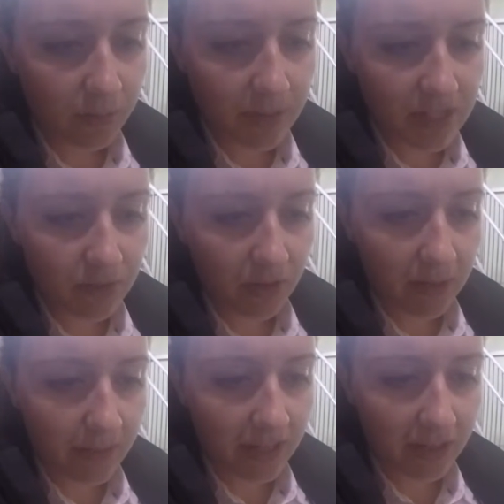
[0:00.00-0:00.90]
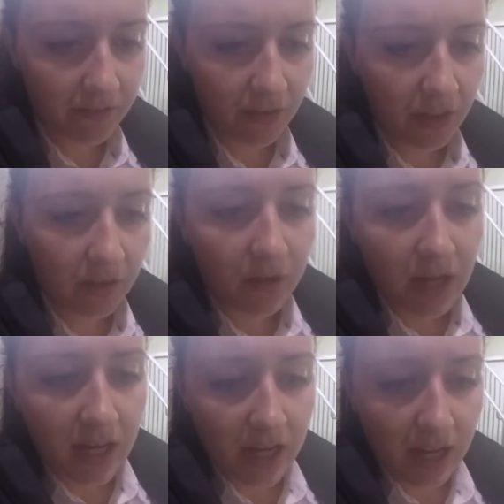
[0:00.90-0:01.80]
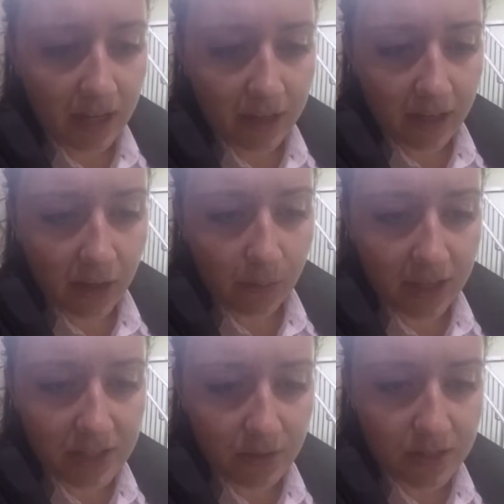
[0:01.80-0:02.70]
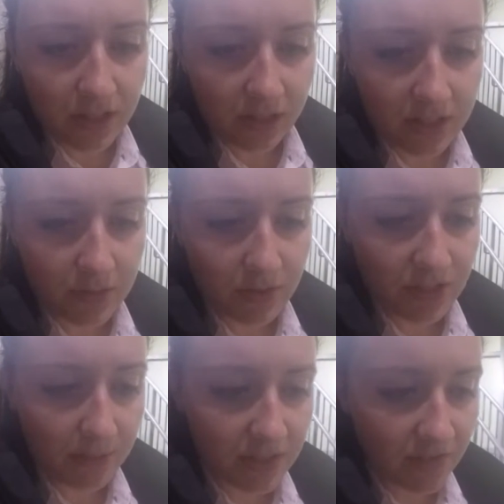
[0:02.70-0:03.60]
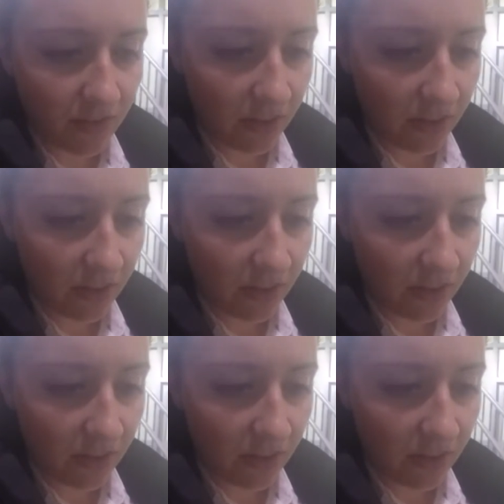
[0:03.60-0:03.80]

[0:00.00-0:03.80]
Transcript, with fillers: an abyss where I may not follow. I wake to a darkness which I must